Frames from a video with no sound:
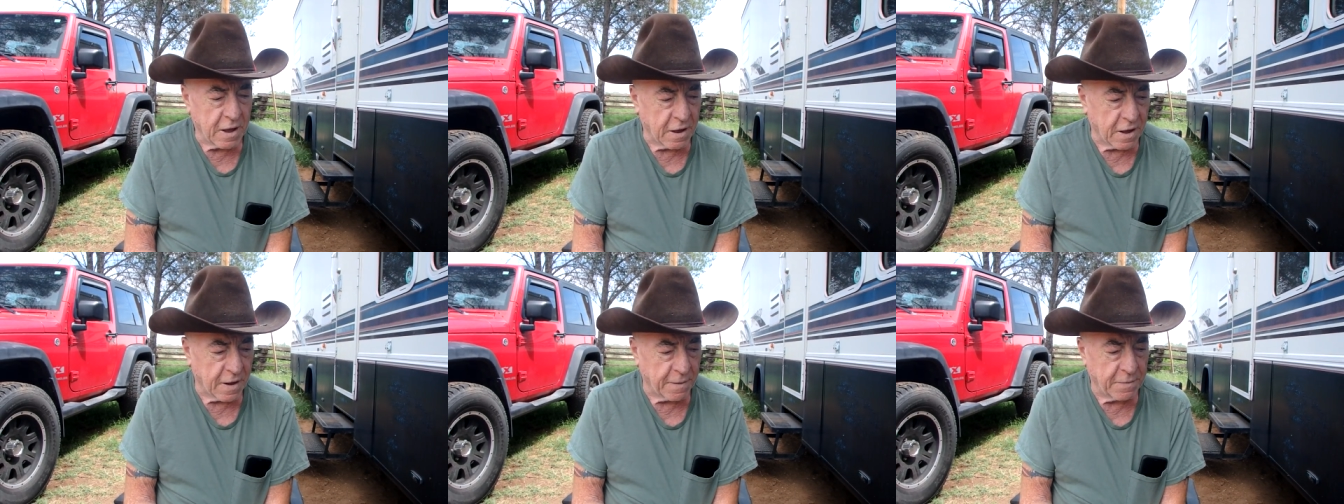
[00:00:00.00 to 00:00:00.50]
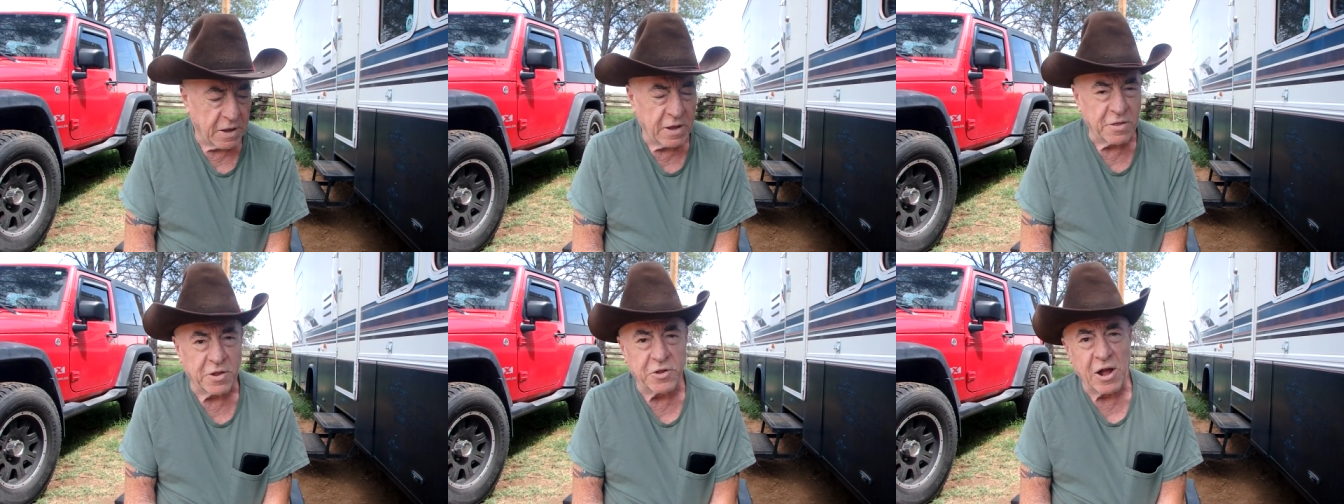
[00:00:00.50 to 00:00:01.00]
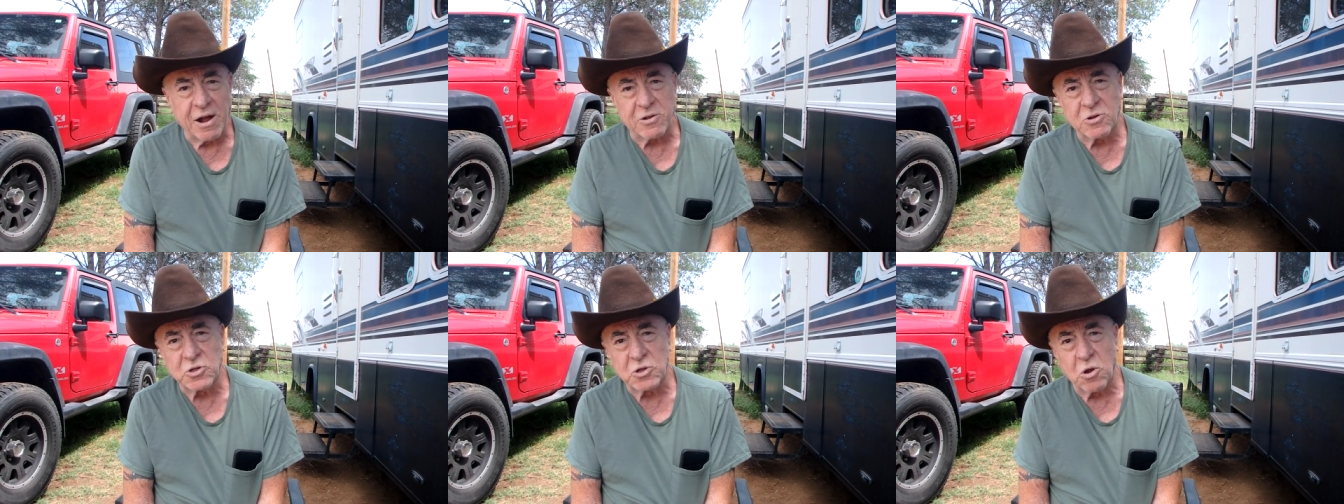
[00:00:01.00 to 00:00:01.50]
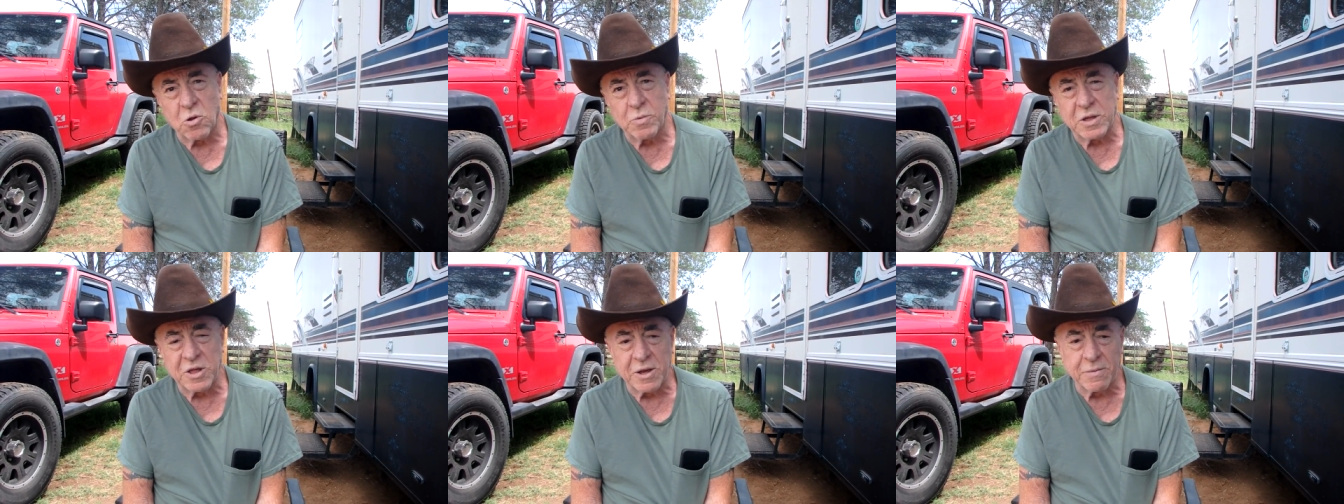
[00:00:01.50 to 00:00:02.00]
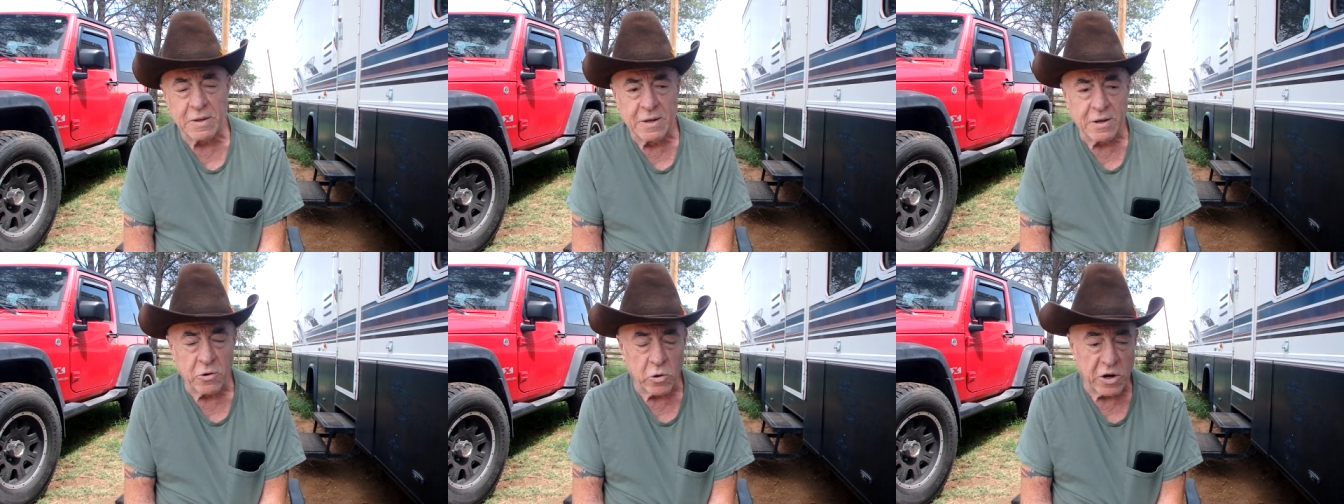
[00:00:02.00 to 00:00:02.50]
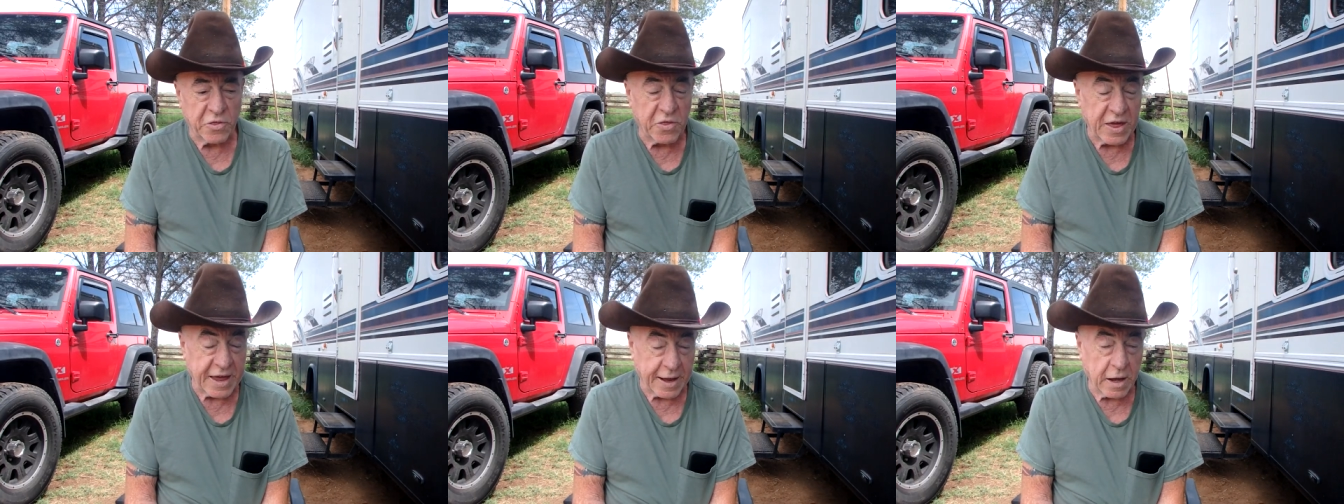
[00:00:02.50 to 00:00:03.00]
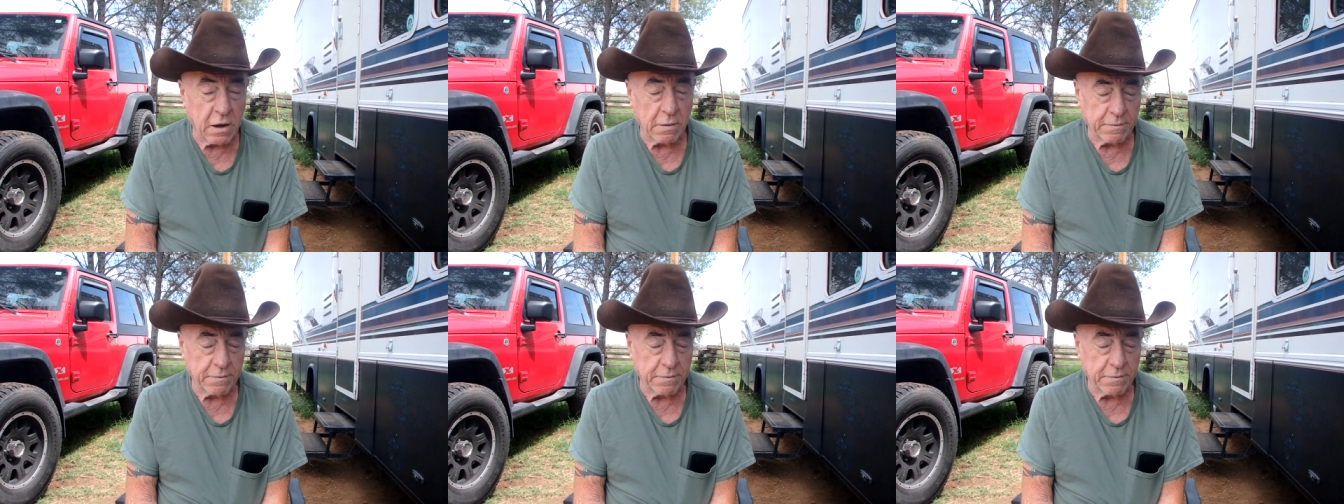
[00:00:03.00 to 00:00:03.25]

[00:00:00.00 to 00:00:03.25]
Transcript: Uh, the doctors told me that, or think,